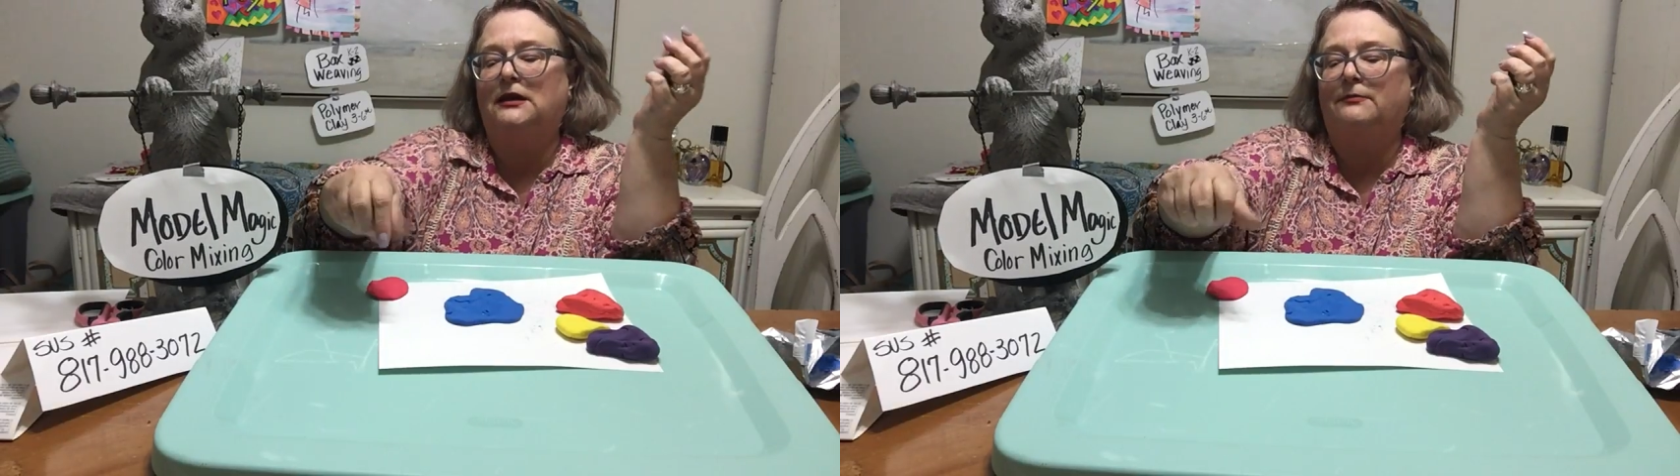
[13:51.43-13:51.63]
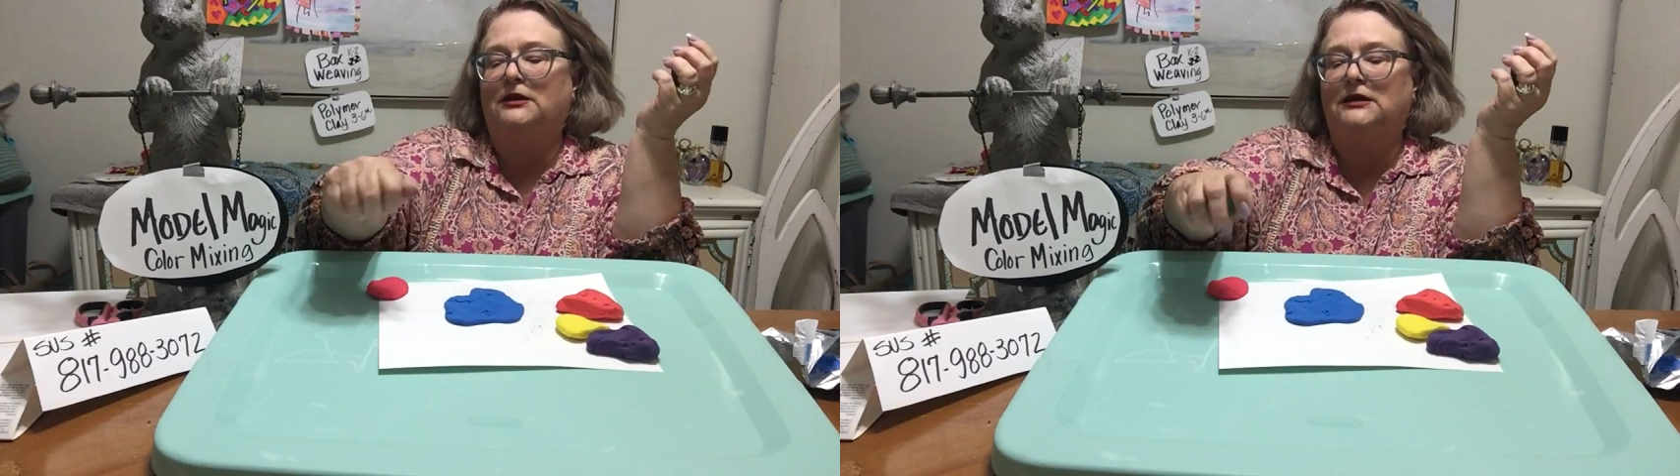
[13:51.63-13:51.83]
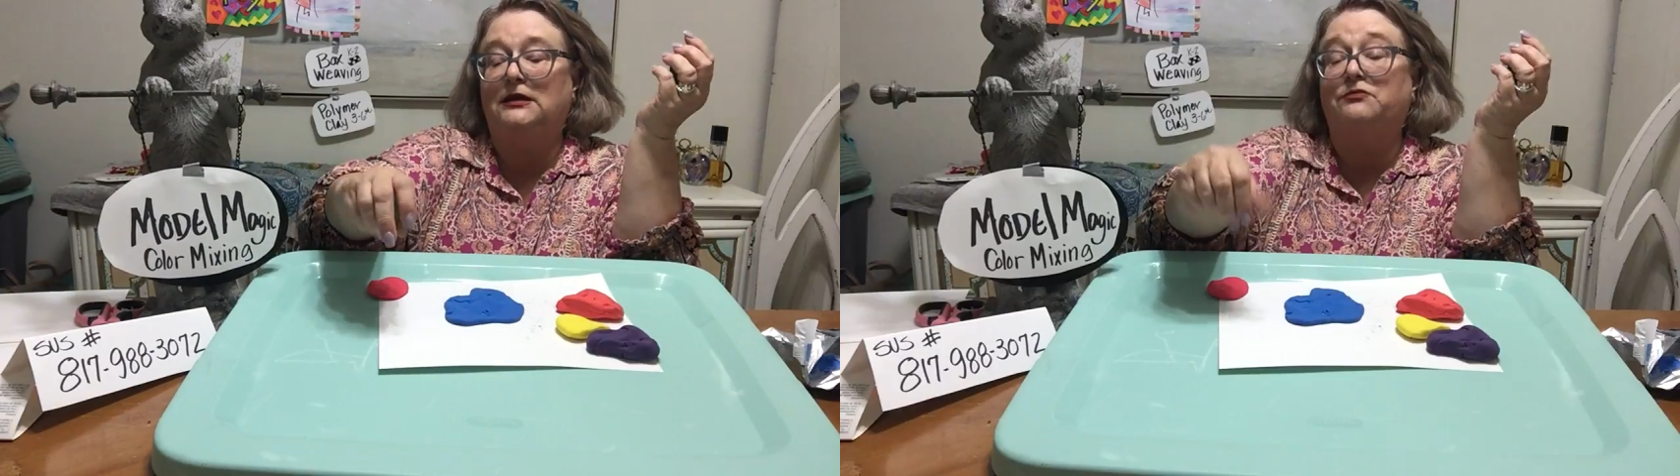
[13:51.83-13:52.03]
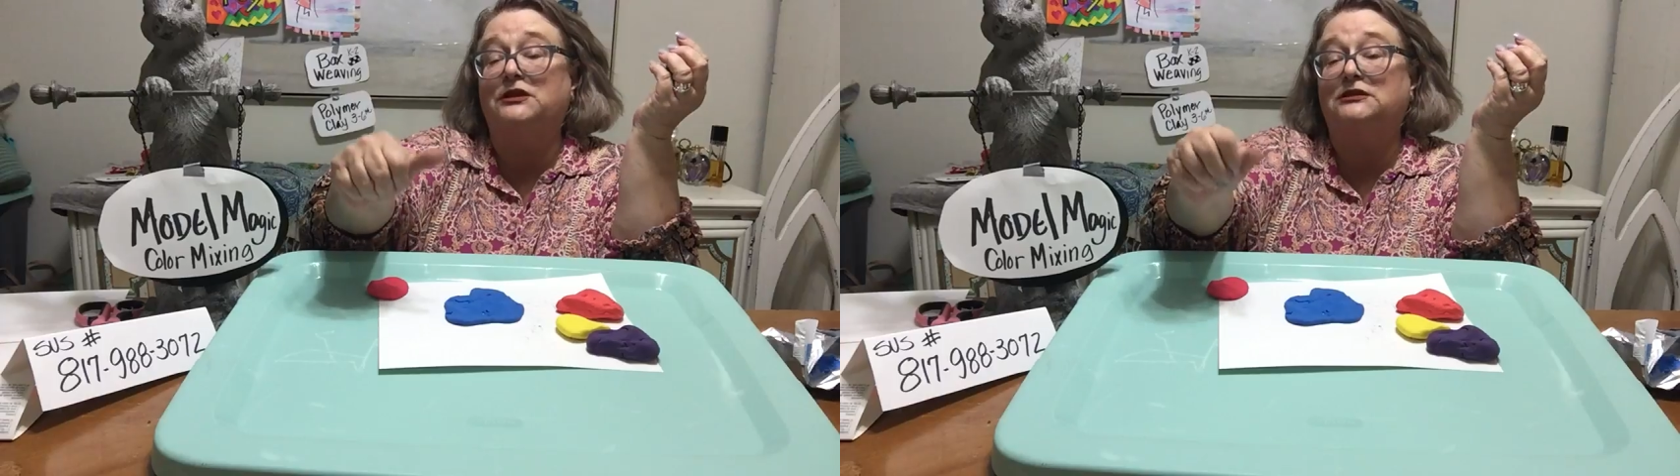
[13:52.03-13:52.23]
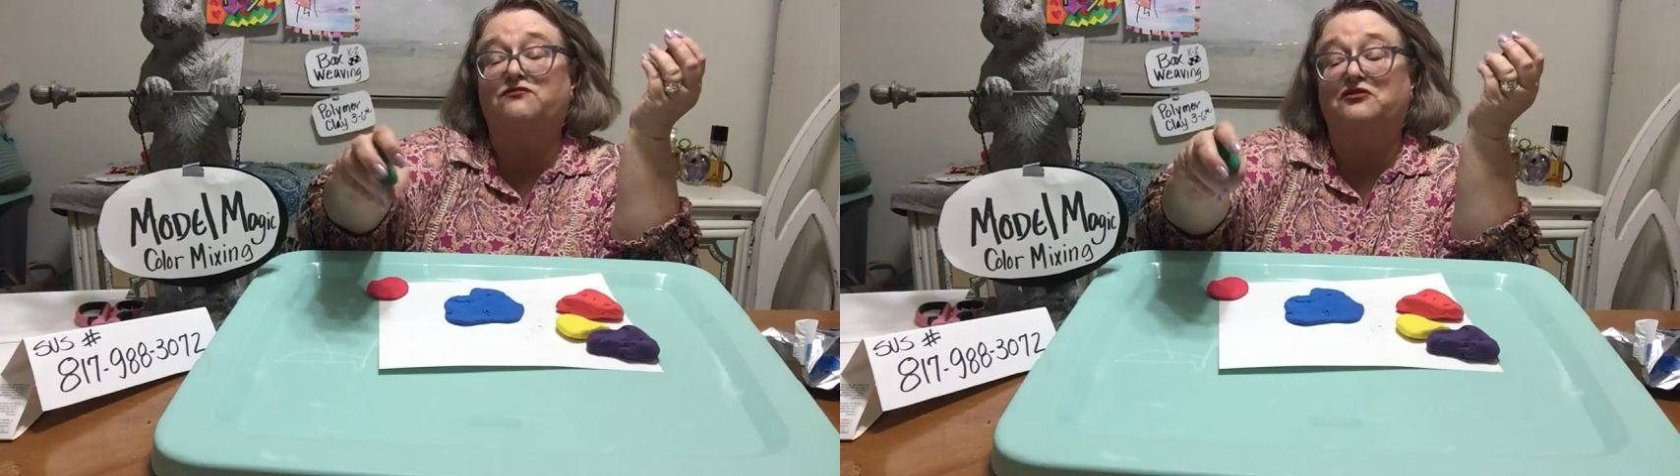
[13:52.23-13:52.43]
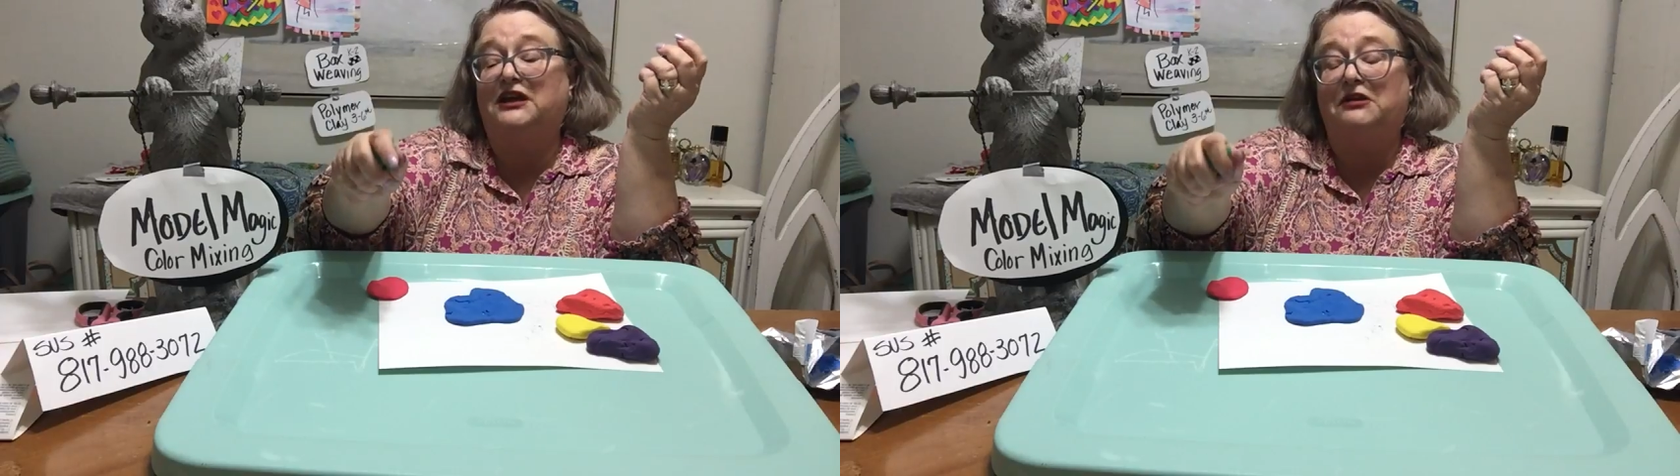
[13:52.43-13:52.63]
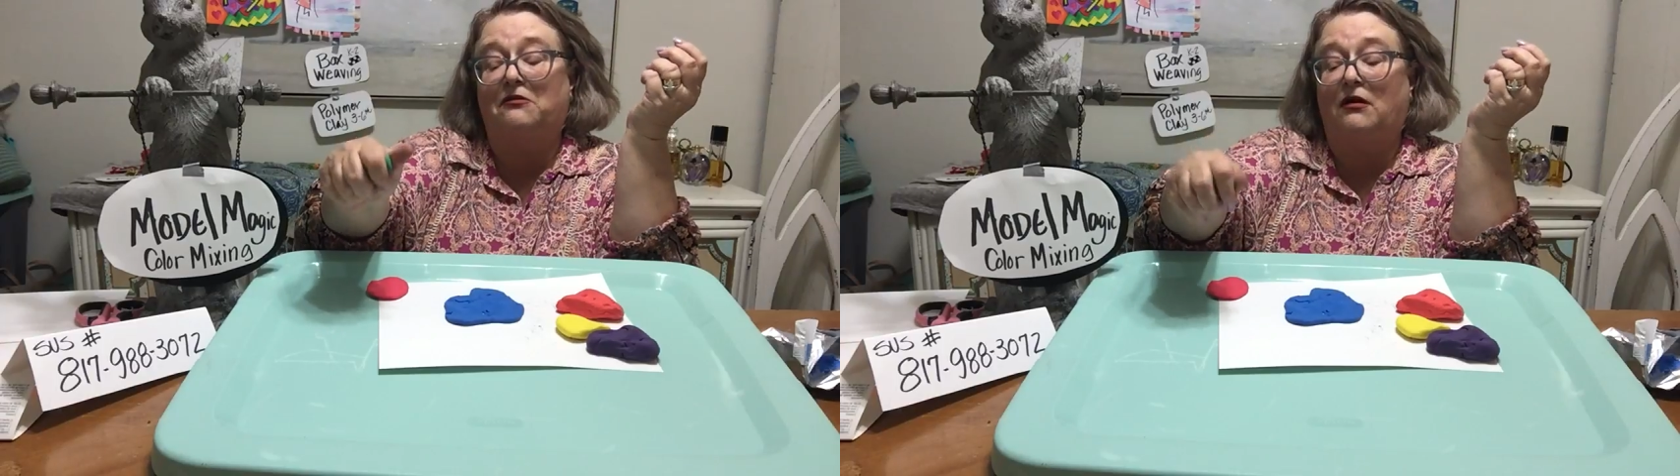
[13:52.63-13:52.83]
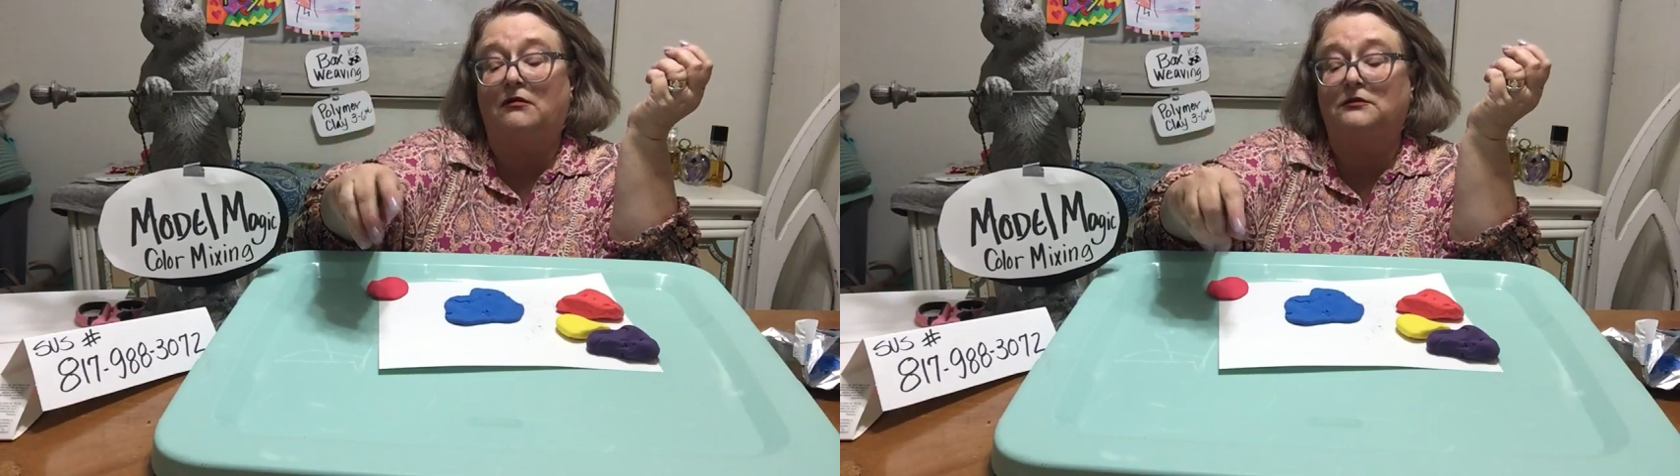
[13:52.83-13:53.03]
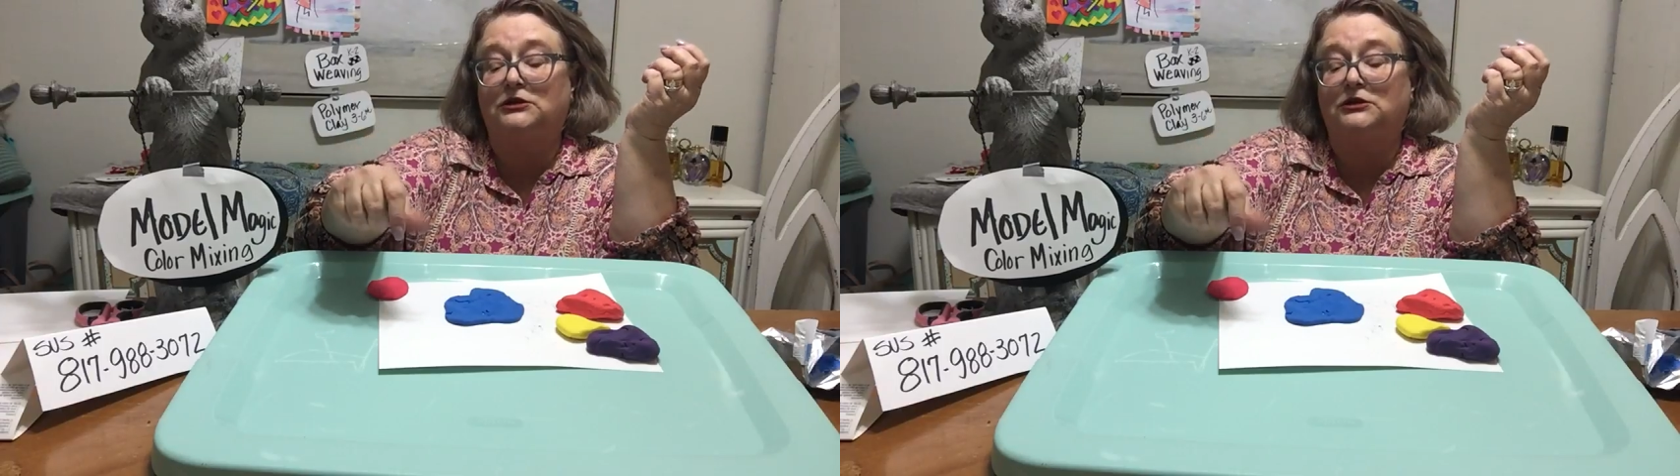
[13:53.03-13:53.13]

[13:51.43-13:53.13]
and I'm going to keep this for later on